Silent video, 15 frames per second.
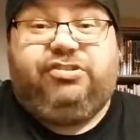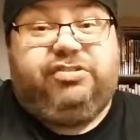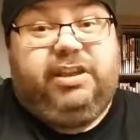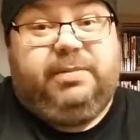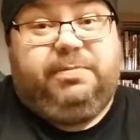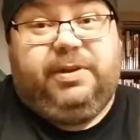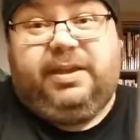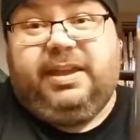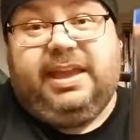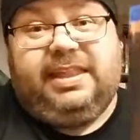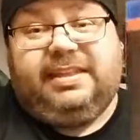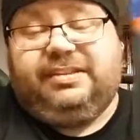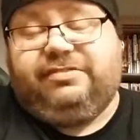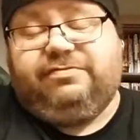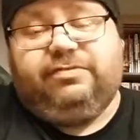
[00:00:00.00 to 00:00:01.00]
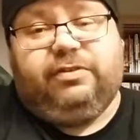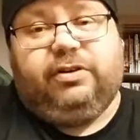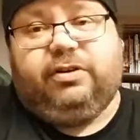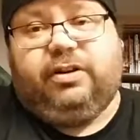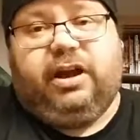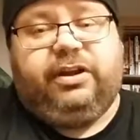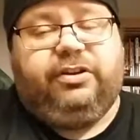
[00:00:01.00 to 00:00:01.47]
You can get this for
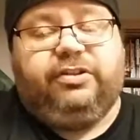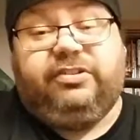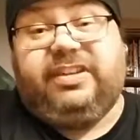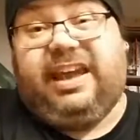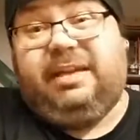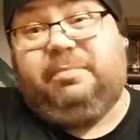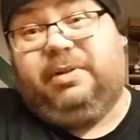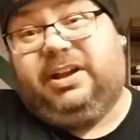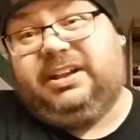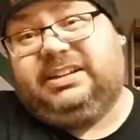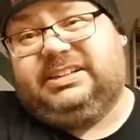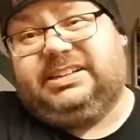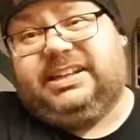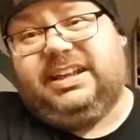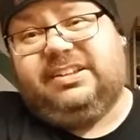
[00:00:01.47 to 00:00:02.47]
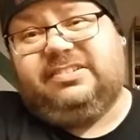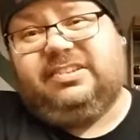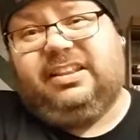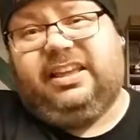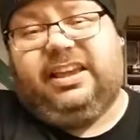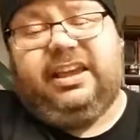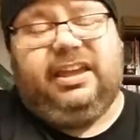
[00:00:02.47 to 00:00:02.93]
under 10 bucks easily.
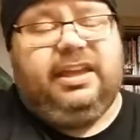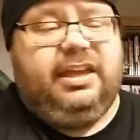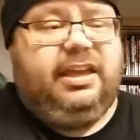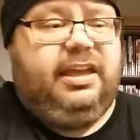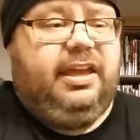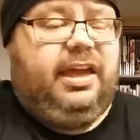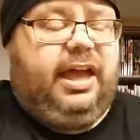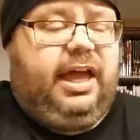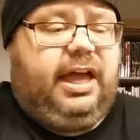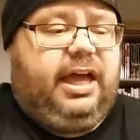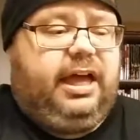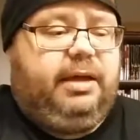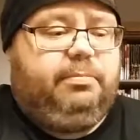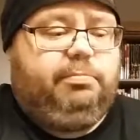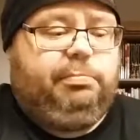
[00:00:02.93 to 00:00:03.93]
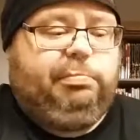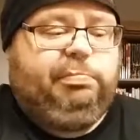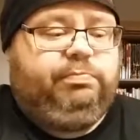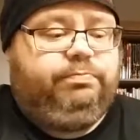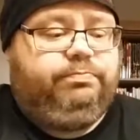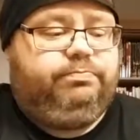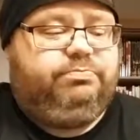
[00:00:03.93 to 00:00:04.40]

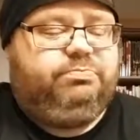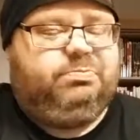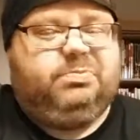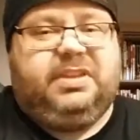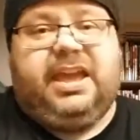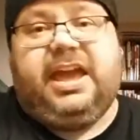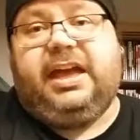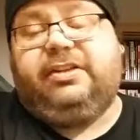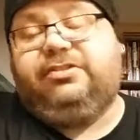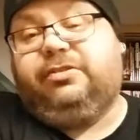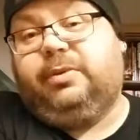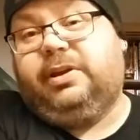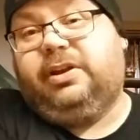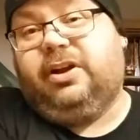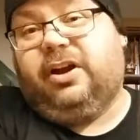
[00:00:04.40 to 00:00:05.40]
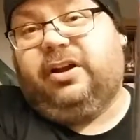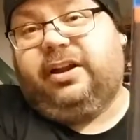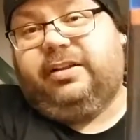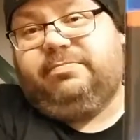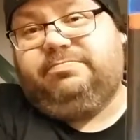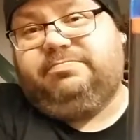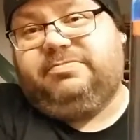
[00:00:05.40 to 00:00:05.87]
Yeah, so Incarnate,
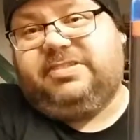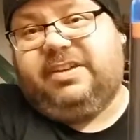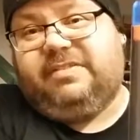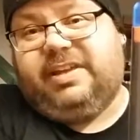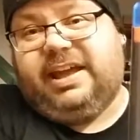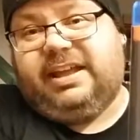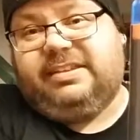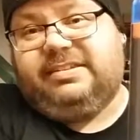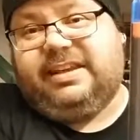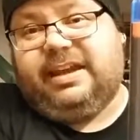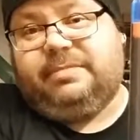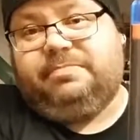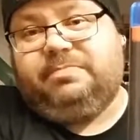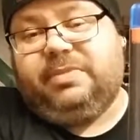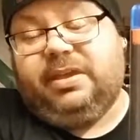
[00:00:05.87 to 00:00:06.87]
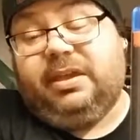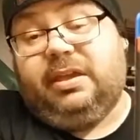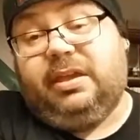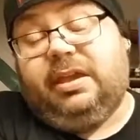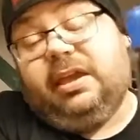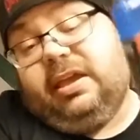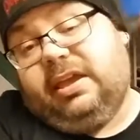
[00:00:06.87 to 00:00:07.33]
7 out of 10.
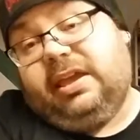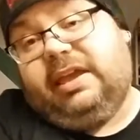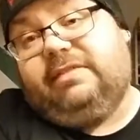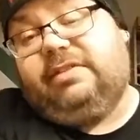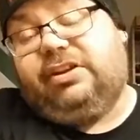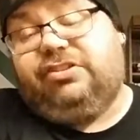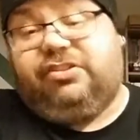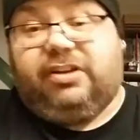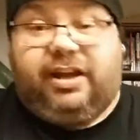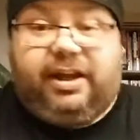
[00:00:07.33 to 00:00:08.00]
Give it a shot.